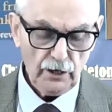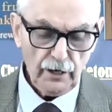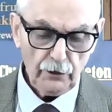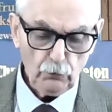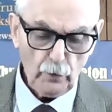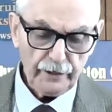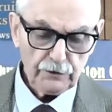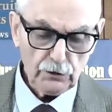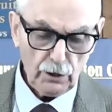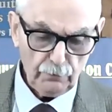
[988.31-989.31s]
and white
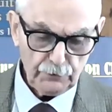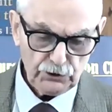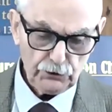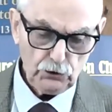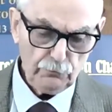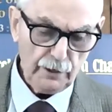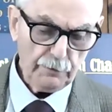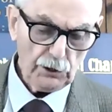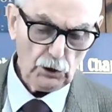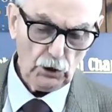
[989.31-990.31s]
garments, that you may be
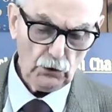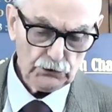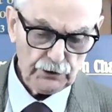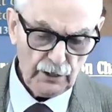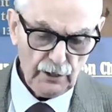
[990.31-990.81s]
clothed,